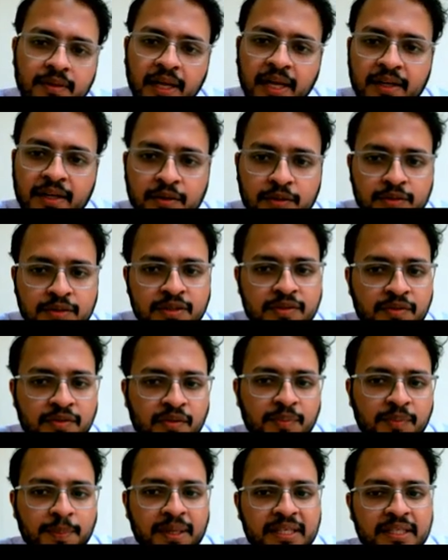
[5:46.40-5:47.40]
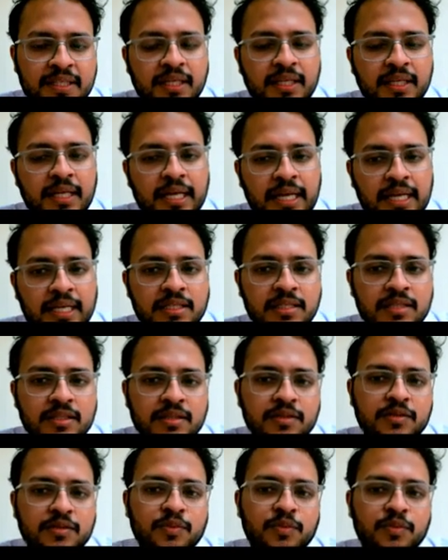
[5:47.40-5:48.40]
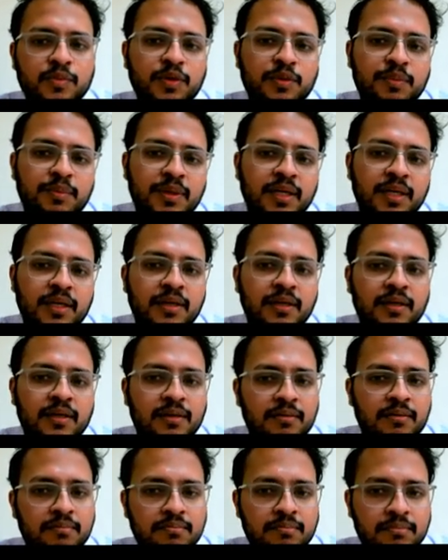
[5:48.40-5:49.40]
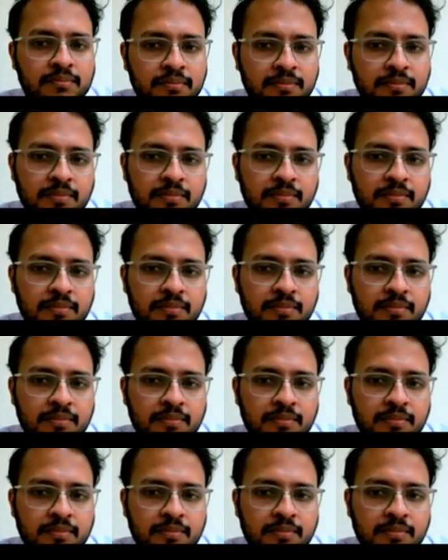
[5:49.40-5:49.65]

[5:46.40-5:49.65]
Diagnosis for patient S would be, ma'am,